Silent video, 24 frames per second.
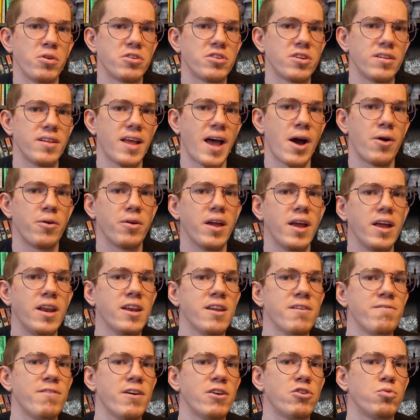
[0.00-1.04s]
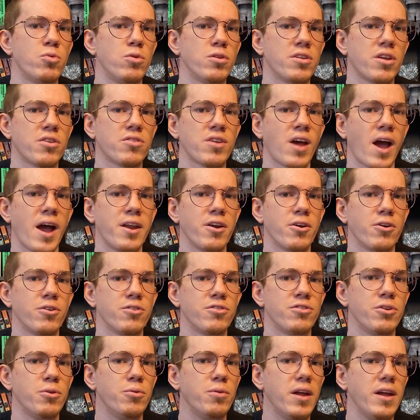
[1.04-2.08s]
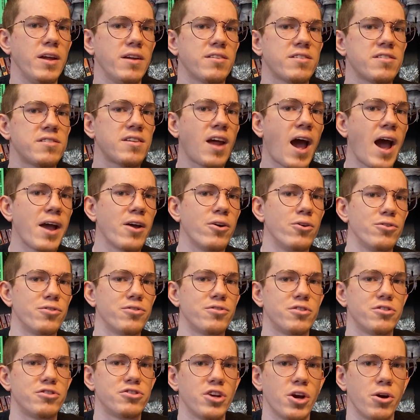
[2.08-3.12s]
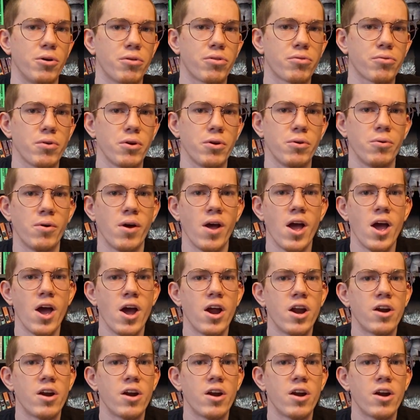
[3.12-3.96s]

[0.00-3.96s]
which allowed individual designers unique styles to show through,